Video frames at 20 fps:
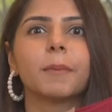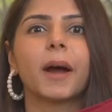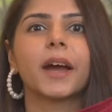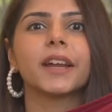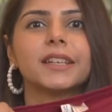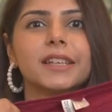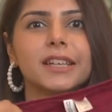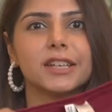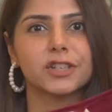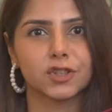my
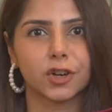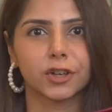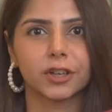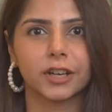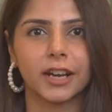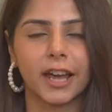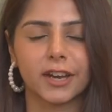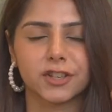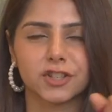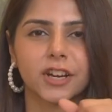t-shirt
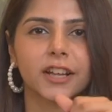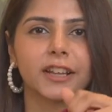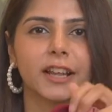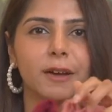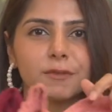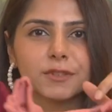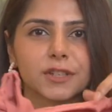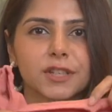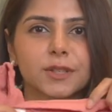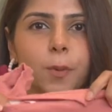collection, like
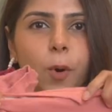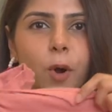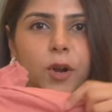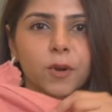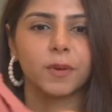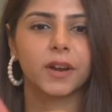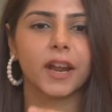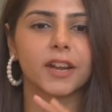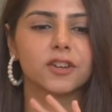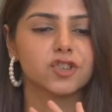there was this
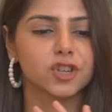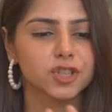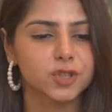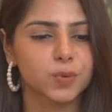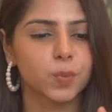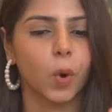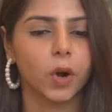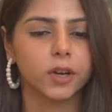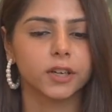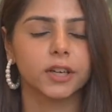point where I
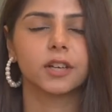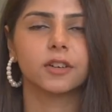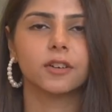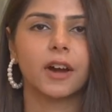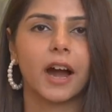just wanted to